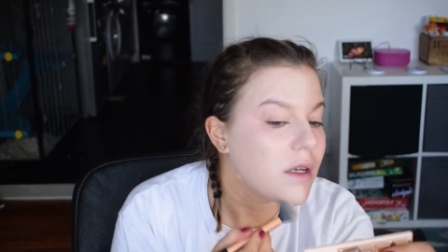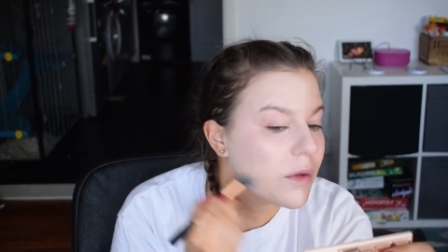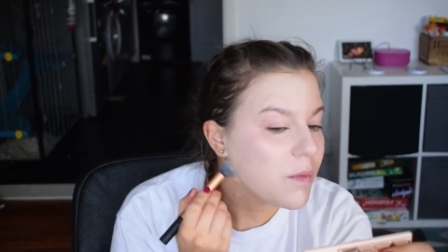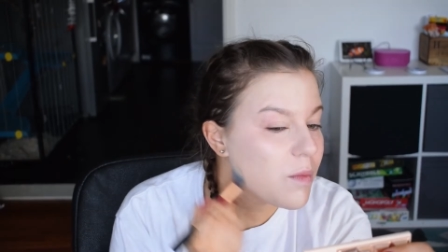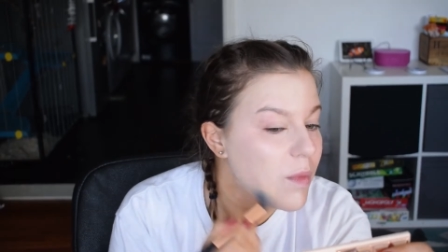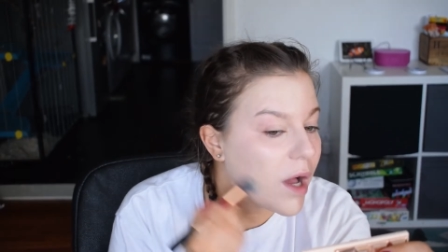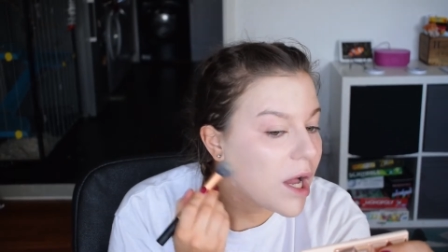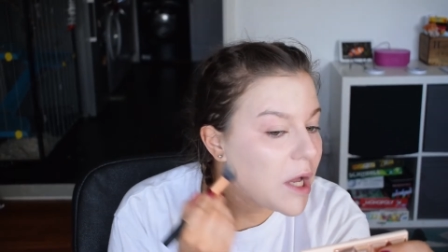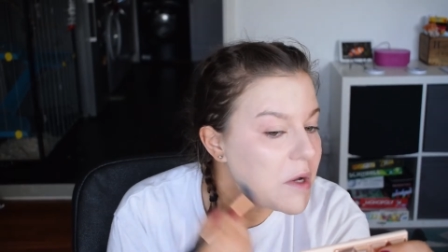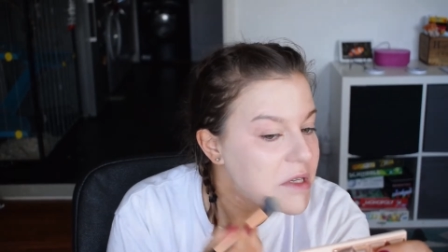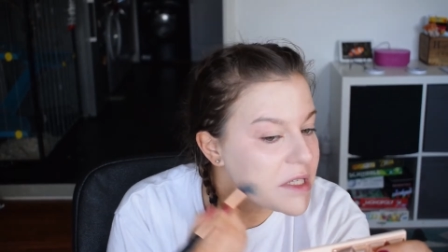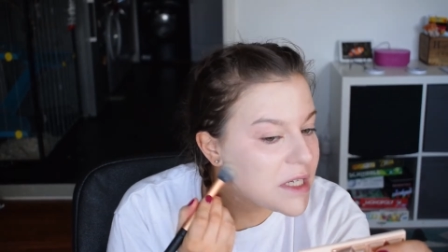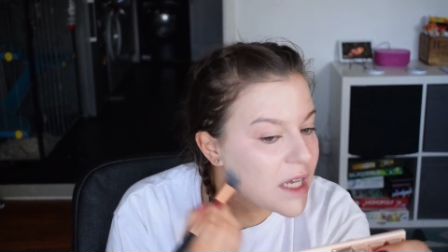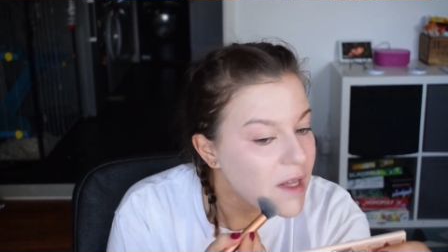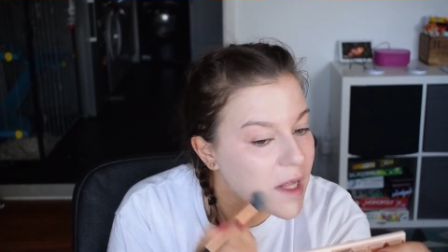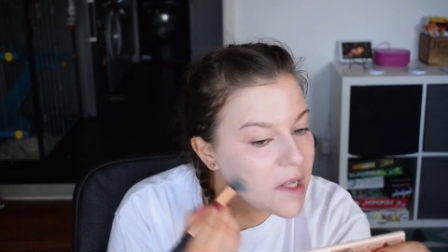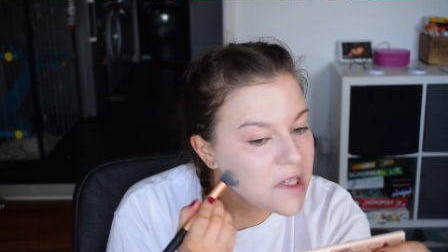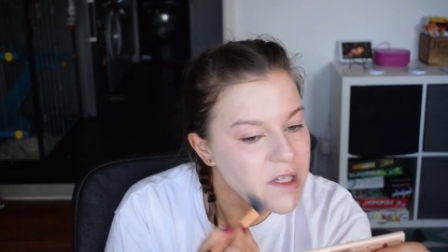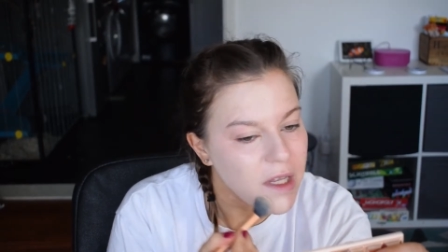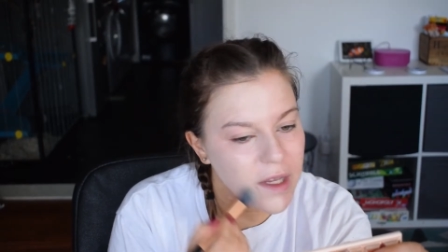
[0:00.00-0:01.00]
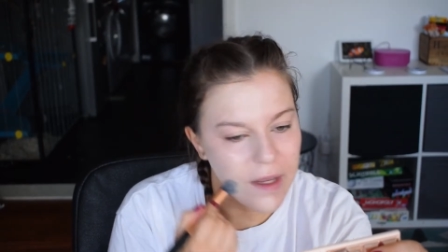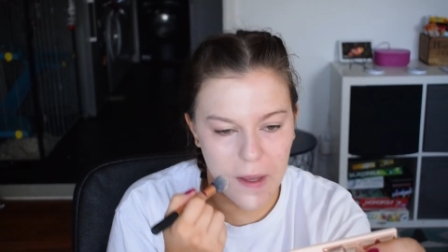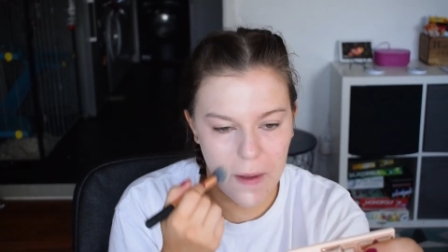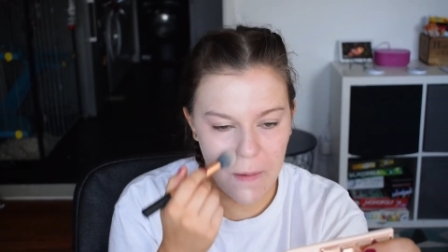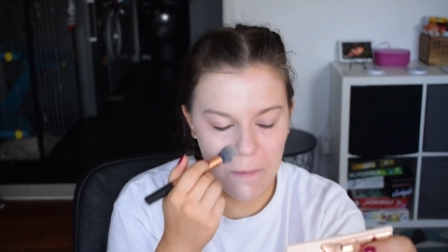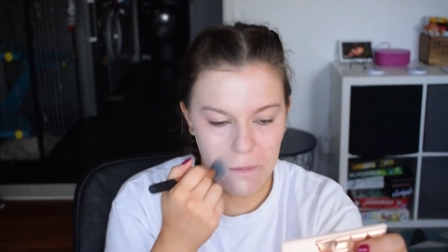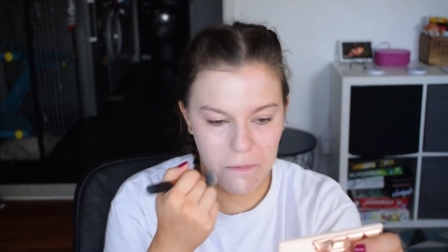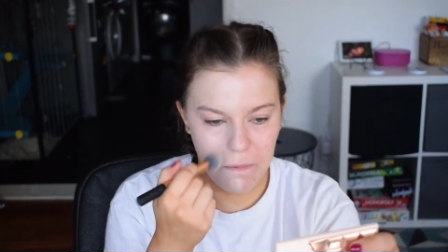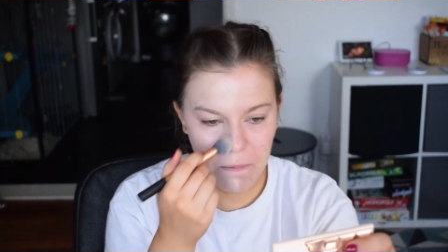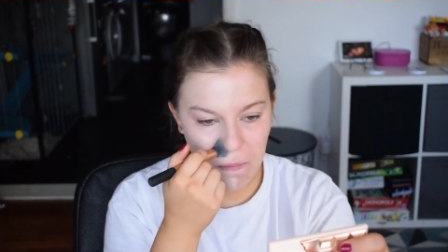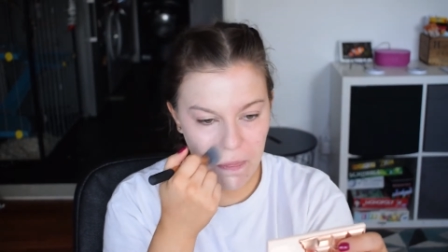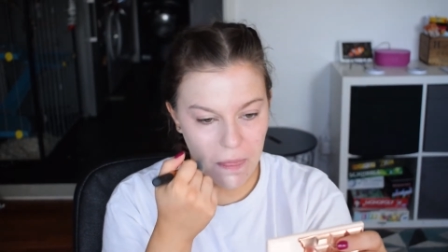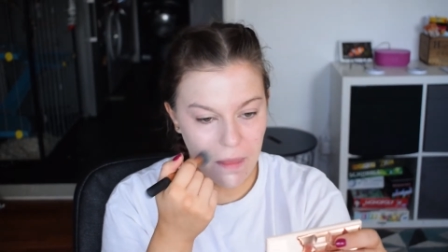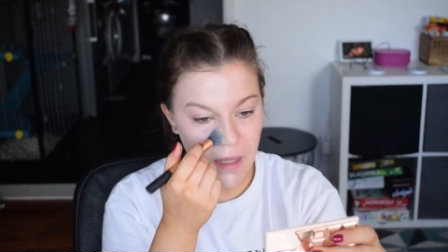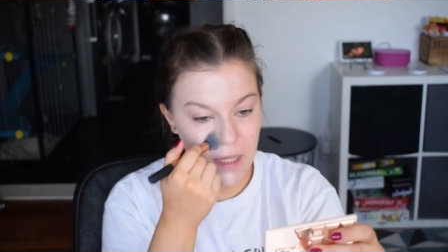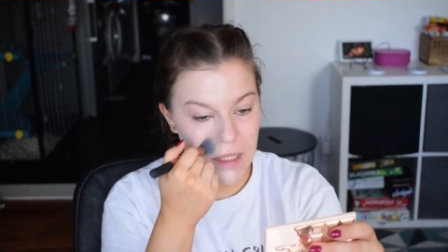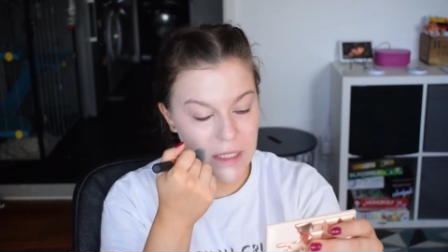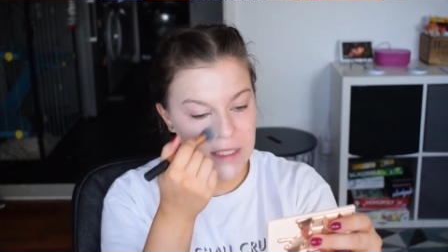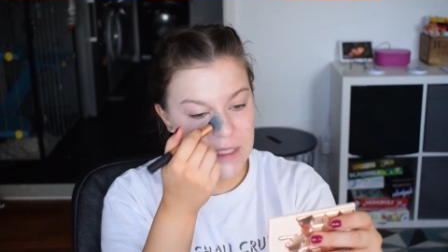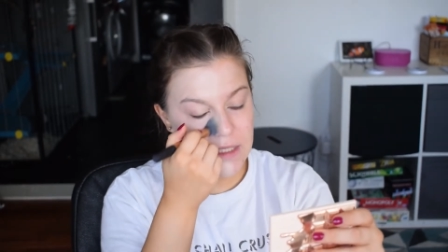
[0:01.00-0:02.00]
But I would say that's like a
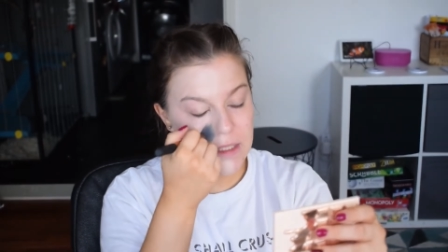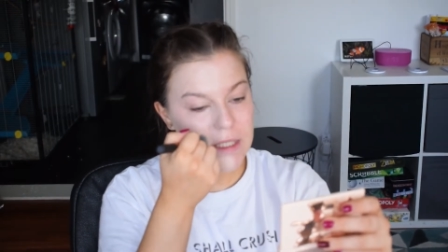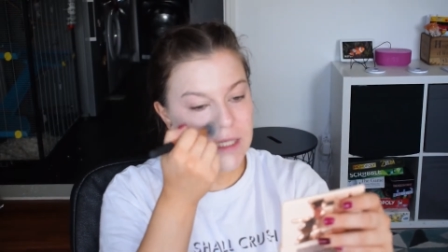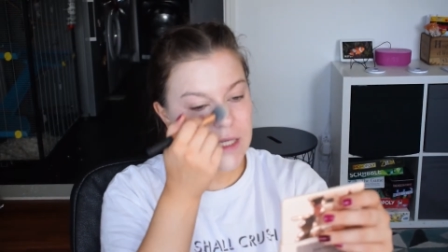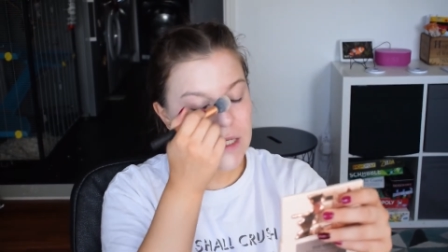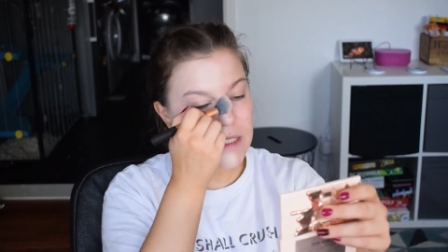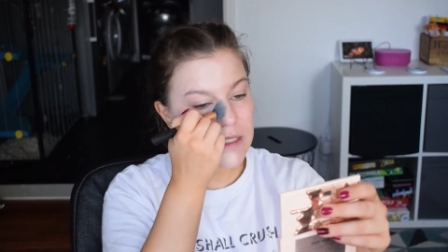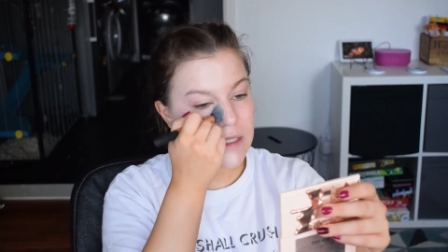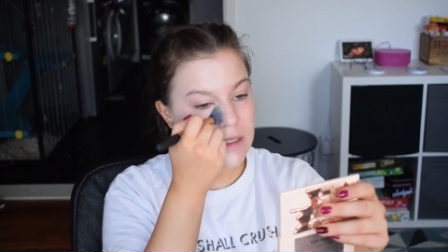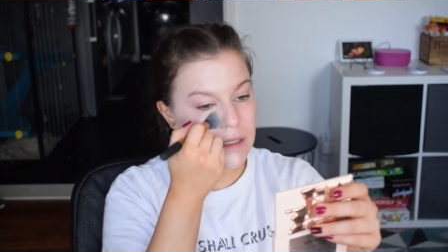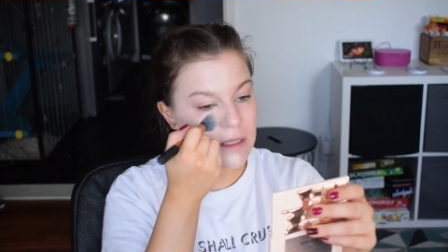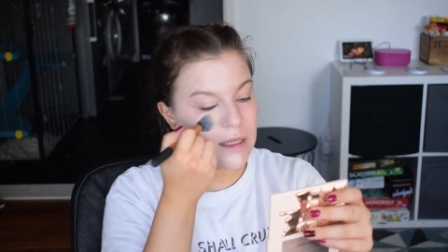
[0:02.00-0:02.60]
decent